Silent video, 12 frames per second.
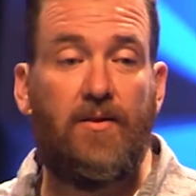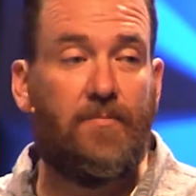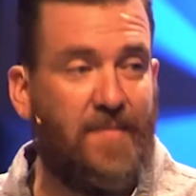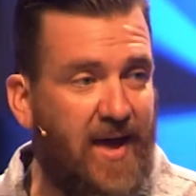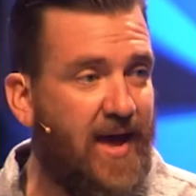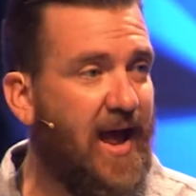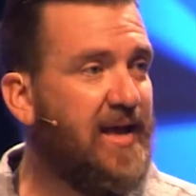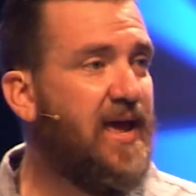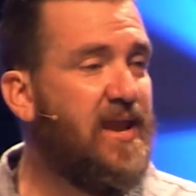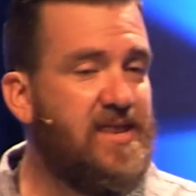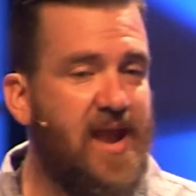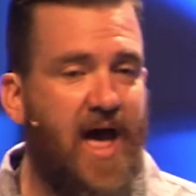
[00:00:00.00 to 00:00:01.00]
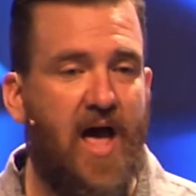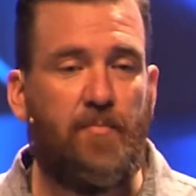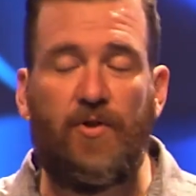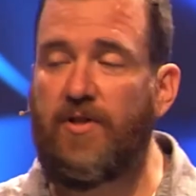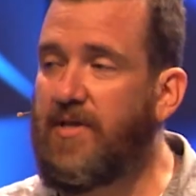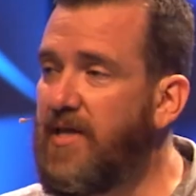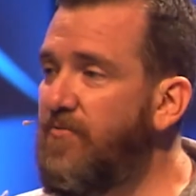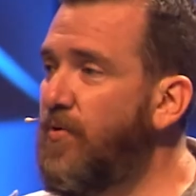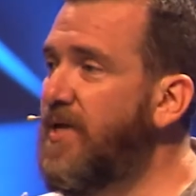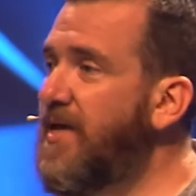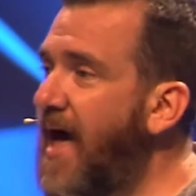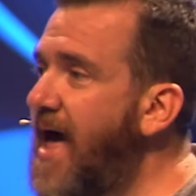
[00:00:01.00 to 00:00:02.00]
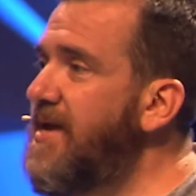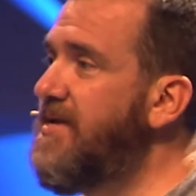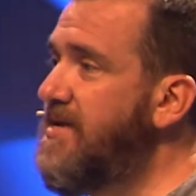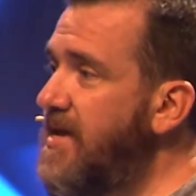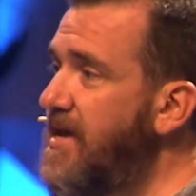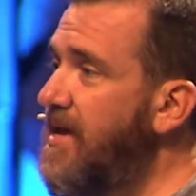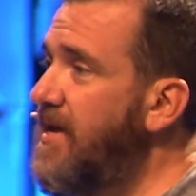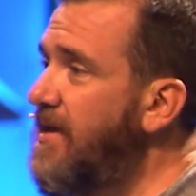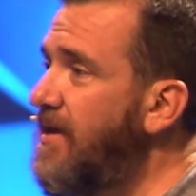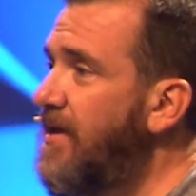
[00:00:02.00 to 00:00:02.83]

man, I cannot believe what God did